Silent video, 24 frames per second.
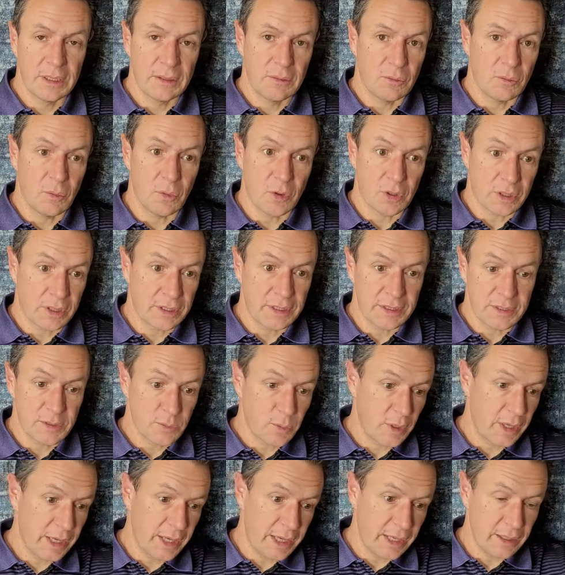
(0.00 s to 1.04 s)
working his
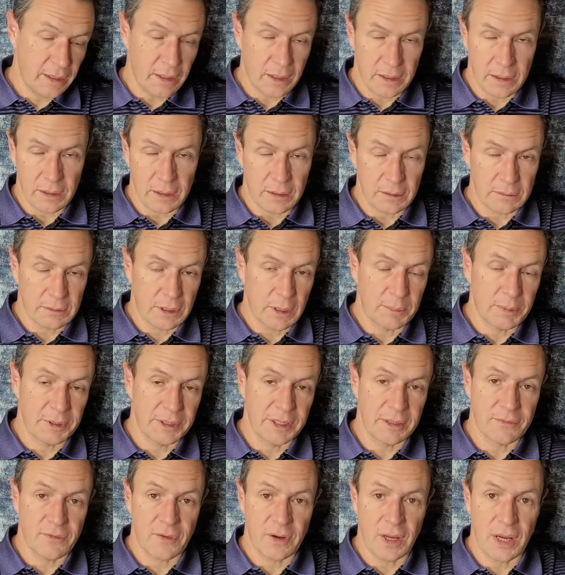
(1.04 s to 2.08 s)
way on a couple of
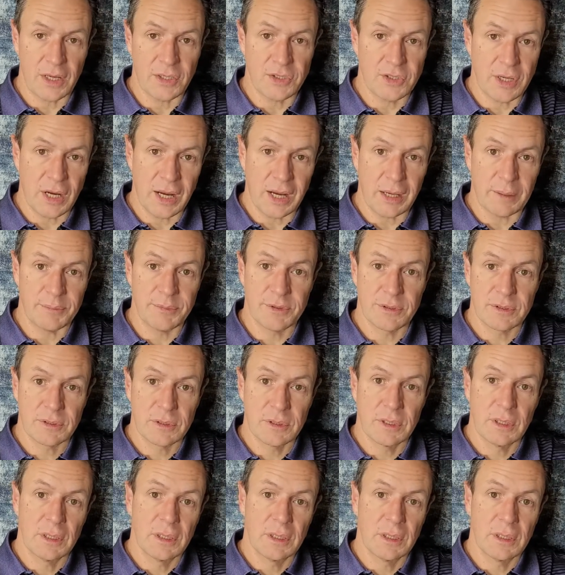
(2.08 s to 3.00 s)
different odd jobs